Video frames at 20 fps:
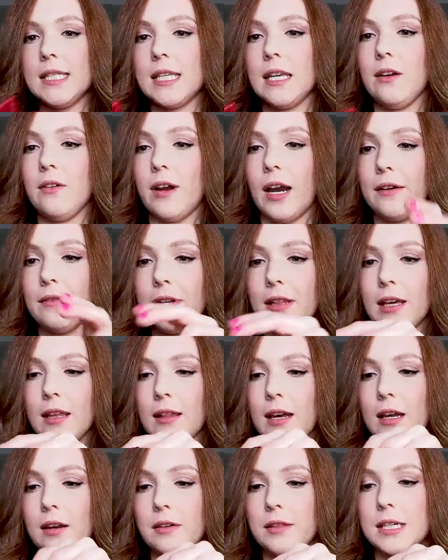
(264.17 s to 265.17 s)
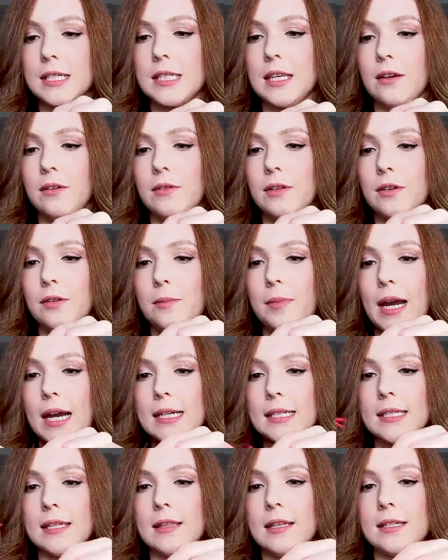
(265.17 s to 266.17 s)
It's cute. I really like all these cute little
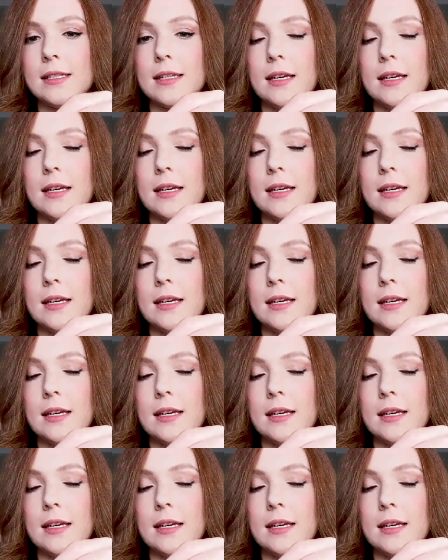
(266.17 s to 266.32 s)
bags that they